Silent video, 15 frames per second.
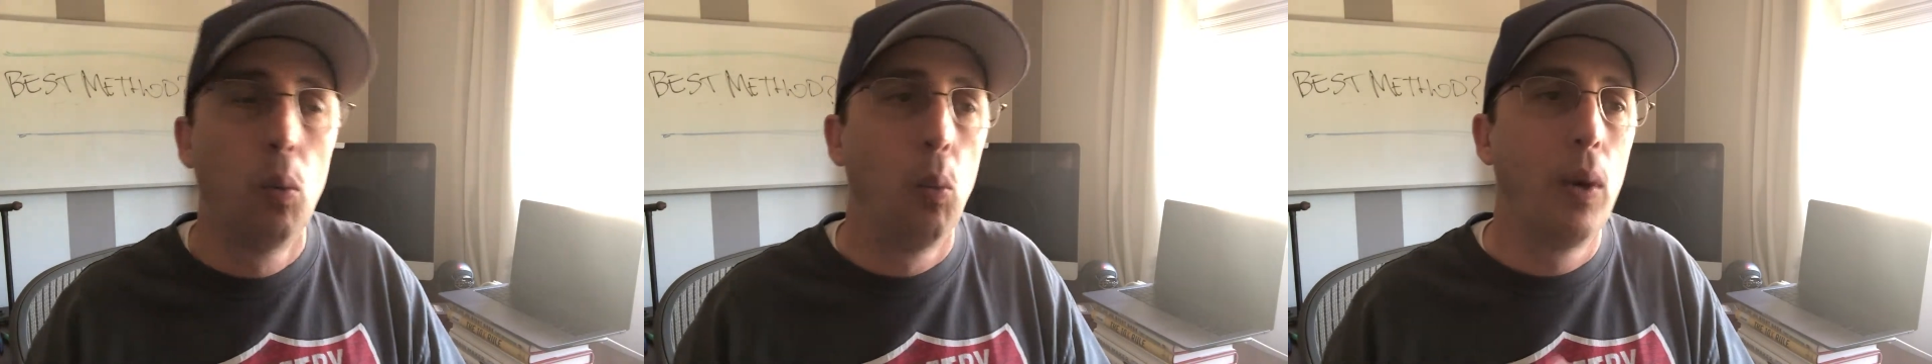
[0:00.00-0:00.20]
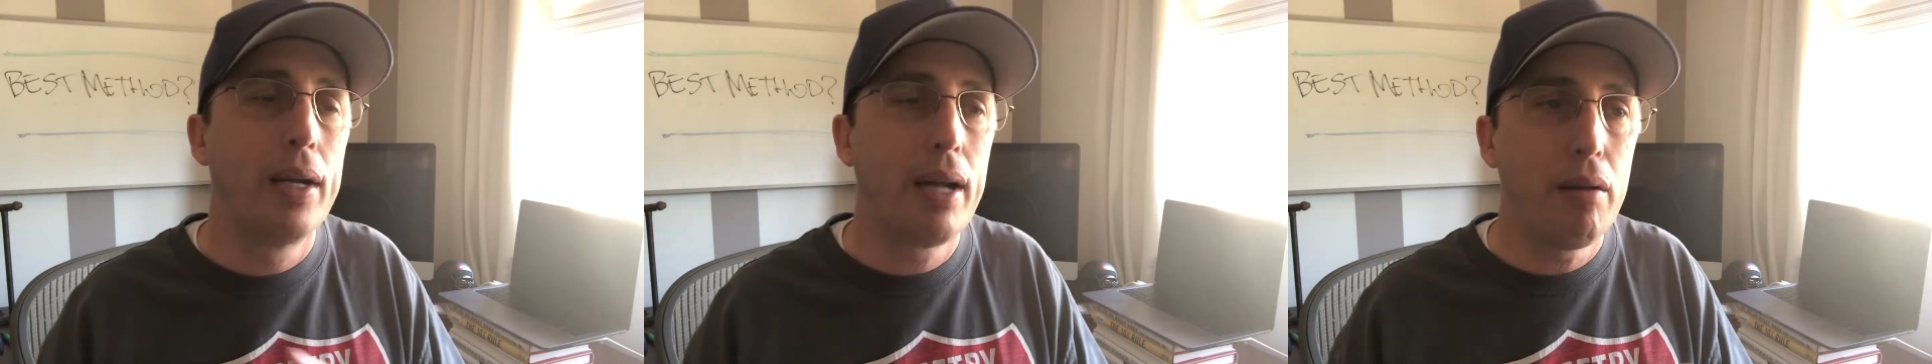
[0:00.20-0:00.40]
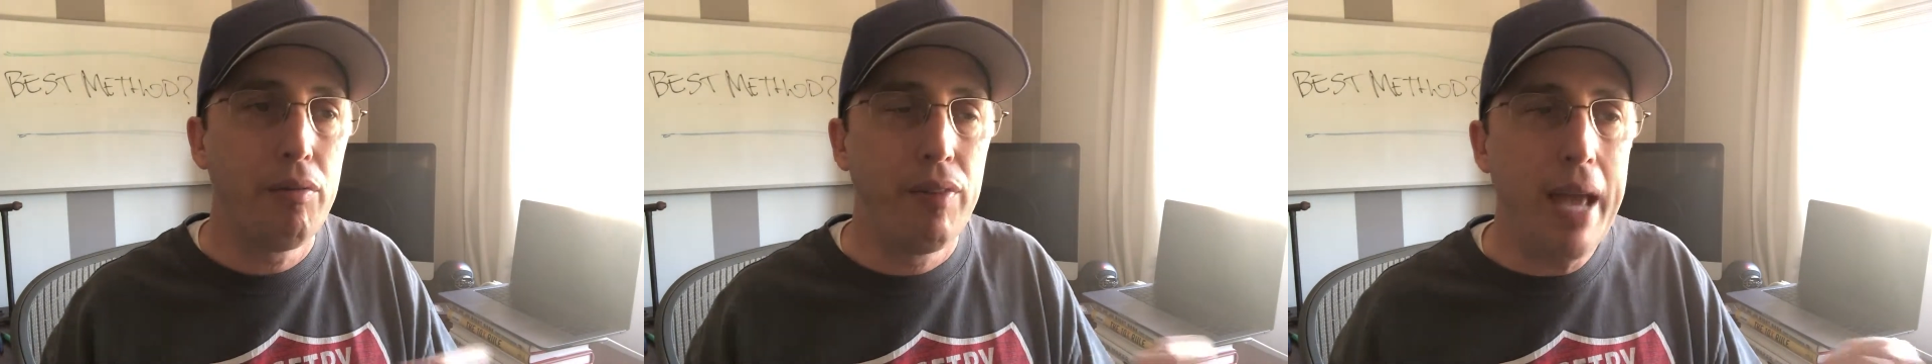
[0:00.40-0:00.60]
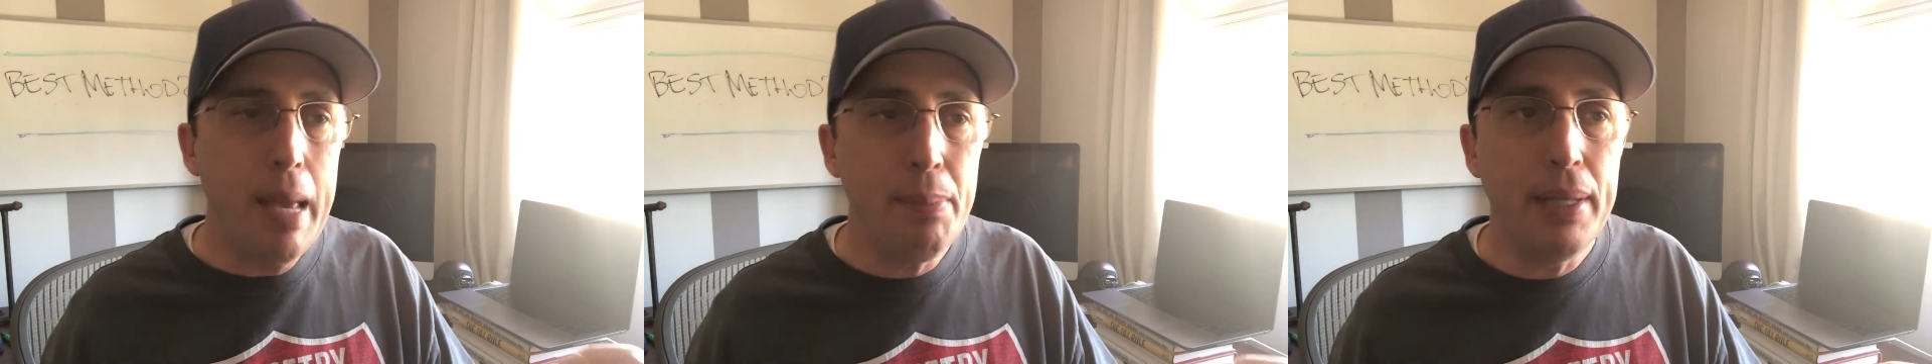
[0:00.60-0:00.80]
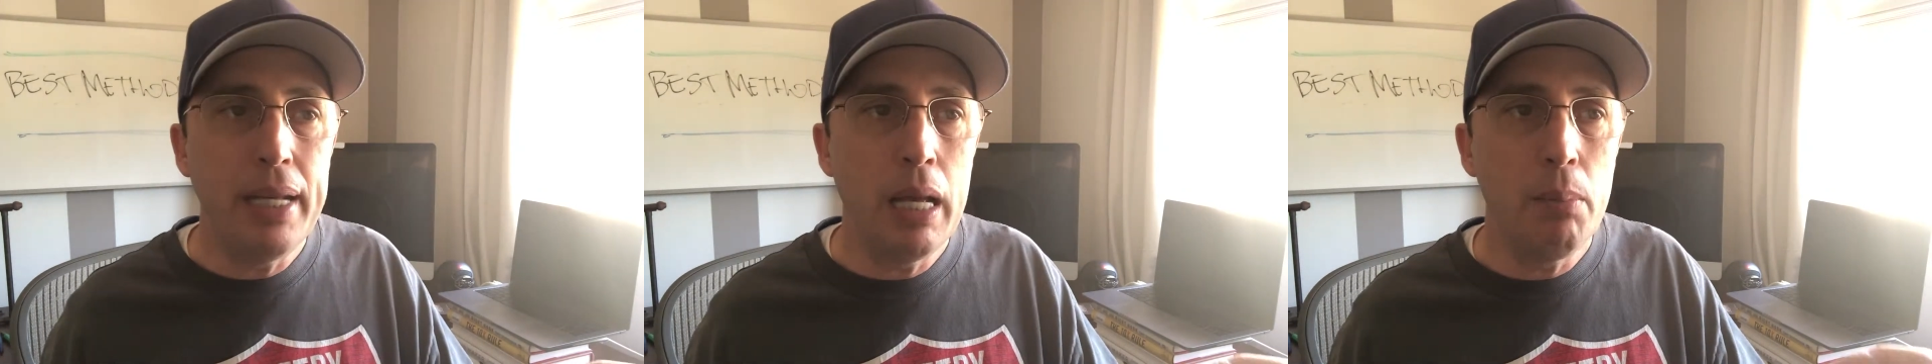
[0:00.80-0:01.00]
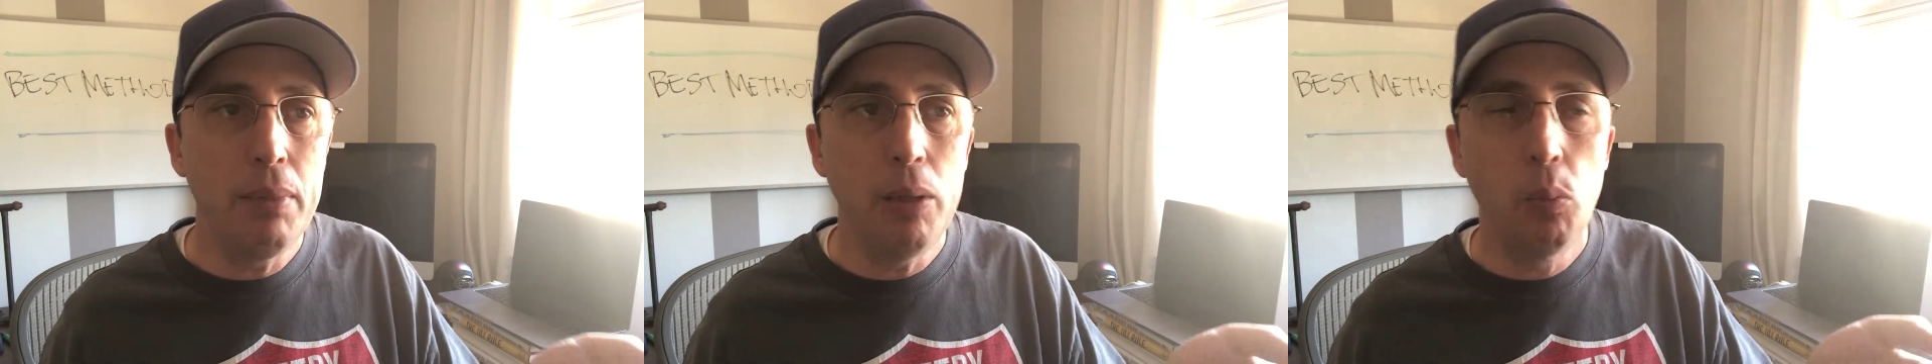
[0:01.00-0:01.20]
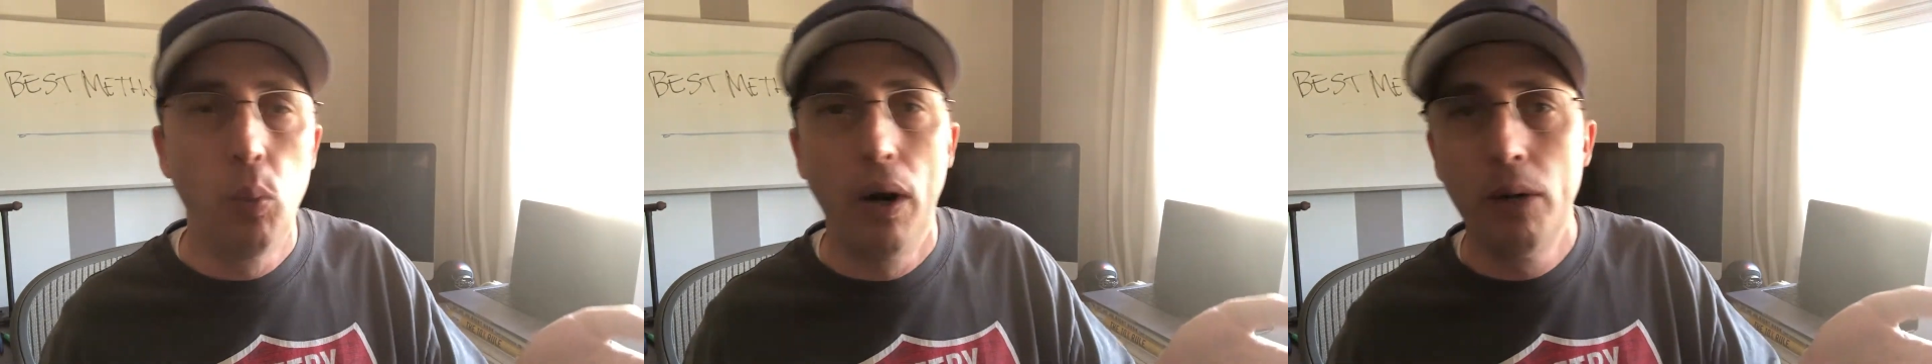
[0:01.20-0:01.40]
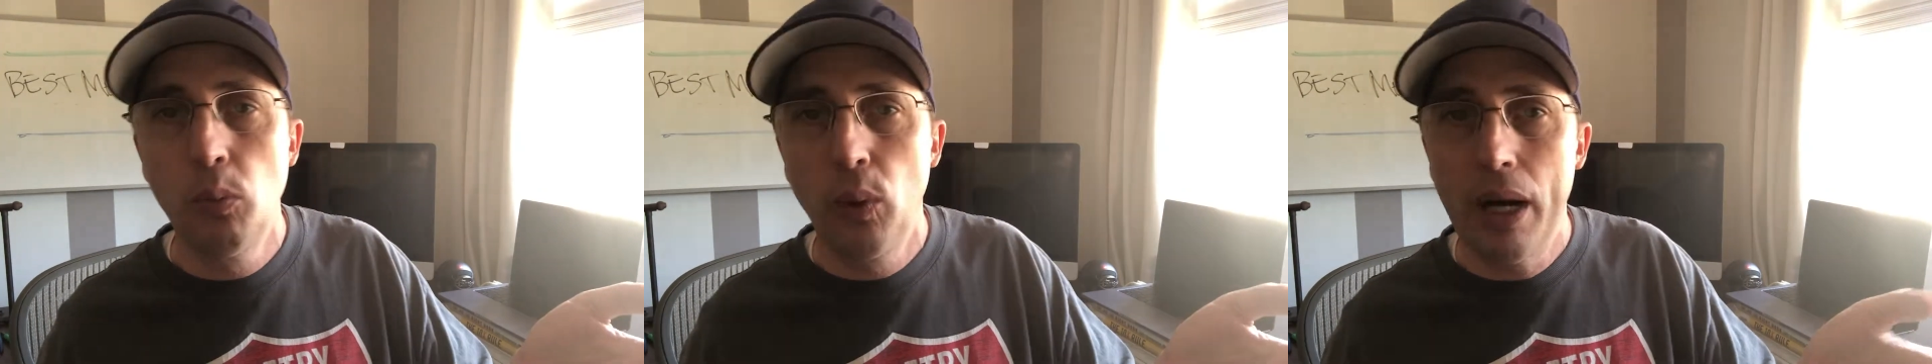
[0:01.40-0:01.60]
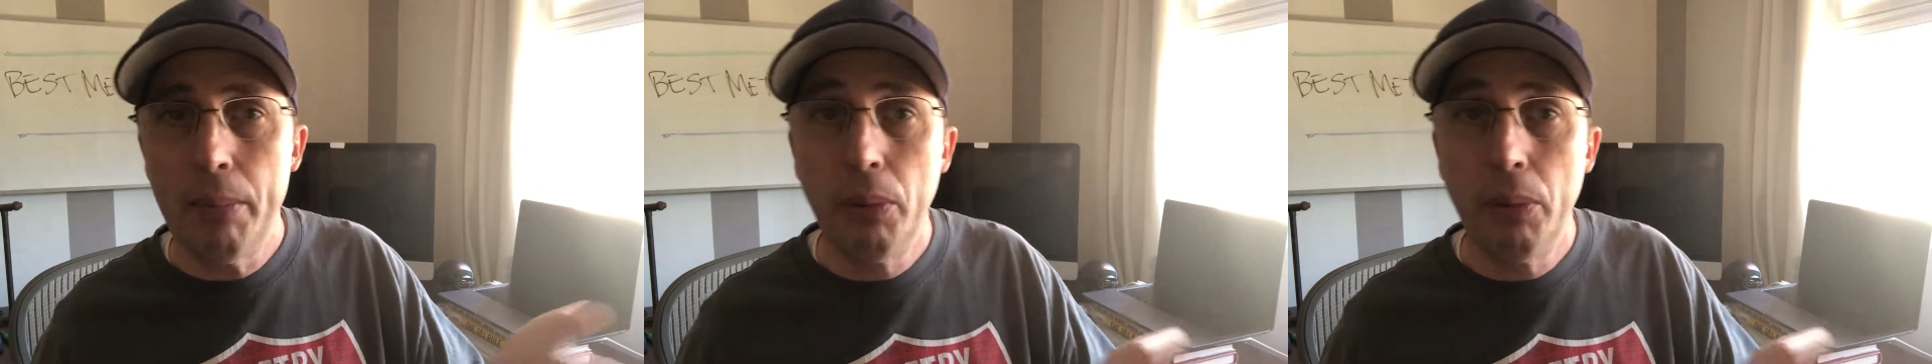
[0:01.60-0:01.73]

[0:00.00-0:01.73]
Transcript: when I vape, it hit me one way,